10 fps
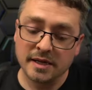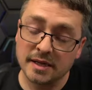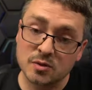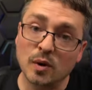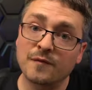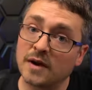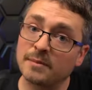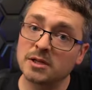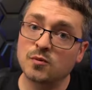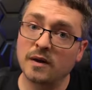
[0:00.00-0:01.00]
Yeah, 25
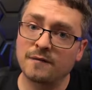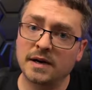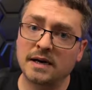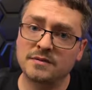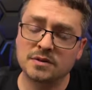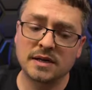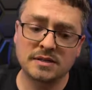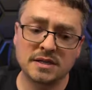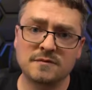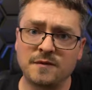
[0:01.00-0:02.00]
by 25, so that
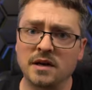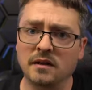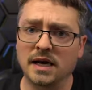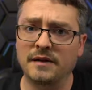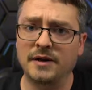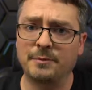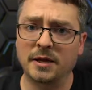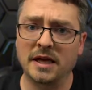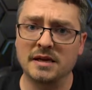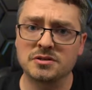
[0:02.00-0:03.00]
does fit a lot of
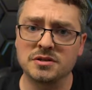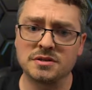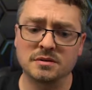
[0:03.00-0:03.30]
applications.